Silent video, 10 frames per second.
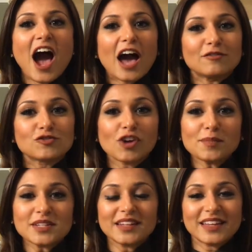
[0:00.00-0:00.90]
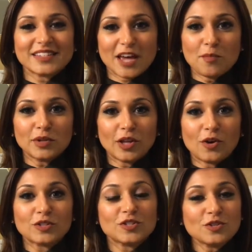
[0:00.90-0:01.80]
I've dropped a link down
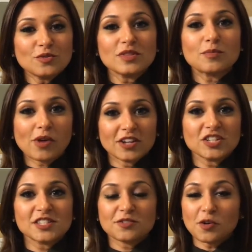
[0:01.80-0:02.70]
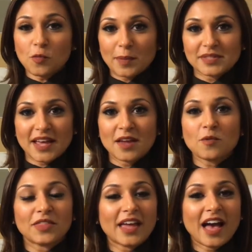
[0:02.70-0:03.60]
below to the Project Zero website
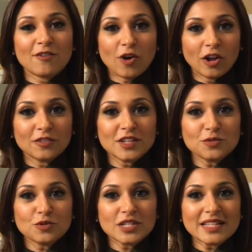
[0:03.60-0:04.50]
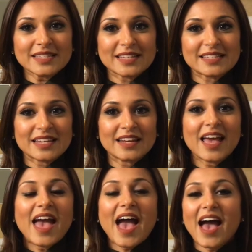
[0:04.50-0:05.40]
where they have all of these routines listed,
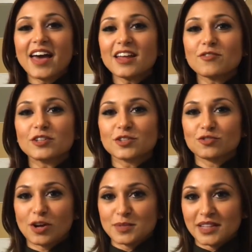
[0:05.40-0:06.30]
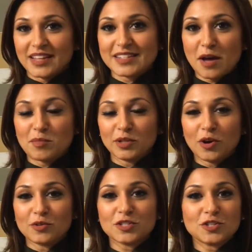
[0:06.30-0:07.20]
and I've also dropped a link down
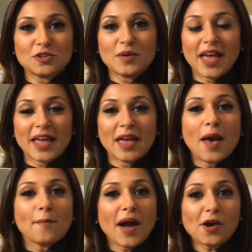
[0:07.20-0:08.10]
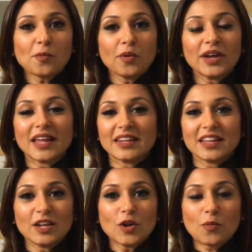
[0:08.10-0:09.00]
below to a PowerPoint and
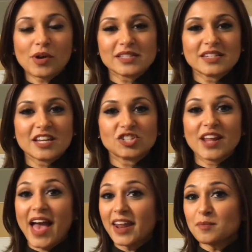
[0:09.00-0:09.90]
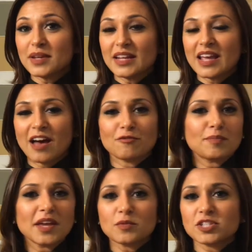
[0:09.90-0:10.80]
Keynote presentation and a PDF.
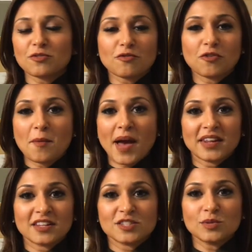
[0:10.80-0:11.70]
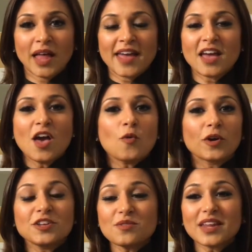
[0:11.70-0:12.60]
Pick whichever format it is you like
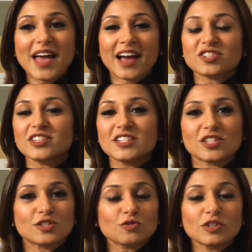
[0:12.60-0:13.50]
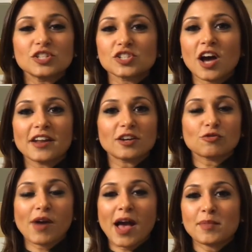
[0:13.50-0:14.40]
where you can actually just screenshot,
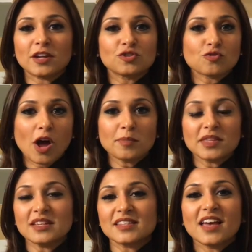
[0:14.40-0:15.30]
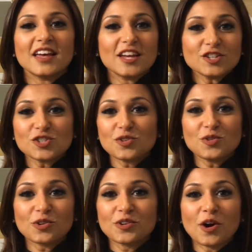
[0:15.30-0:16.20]
grab, and drop these into
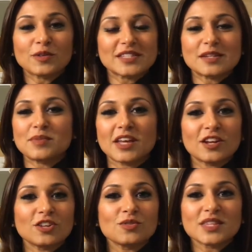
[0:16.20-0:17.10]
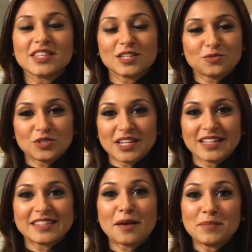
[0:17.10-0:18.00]
your notes to begin using these
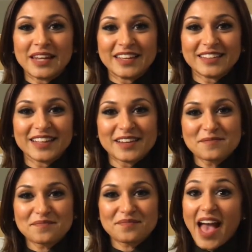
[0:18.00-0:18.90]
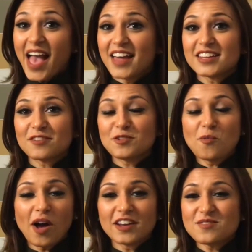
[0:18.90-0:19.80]
routines immediately. And if you
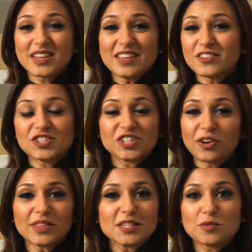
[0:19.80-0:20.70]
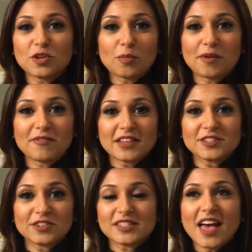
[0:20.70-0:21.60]
want, you can even share these with your
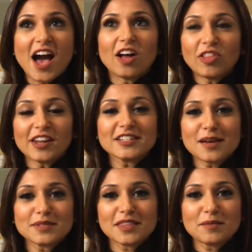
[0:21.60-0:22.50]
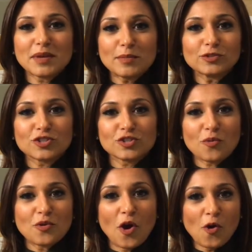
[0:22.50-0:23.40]
professors. A lot of times, I think people just
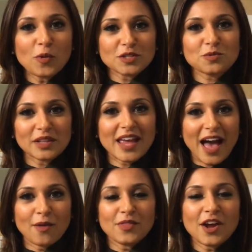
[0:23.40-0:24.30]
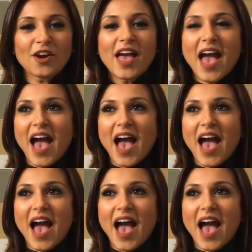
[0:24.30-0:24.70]
don't know what's really out there.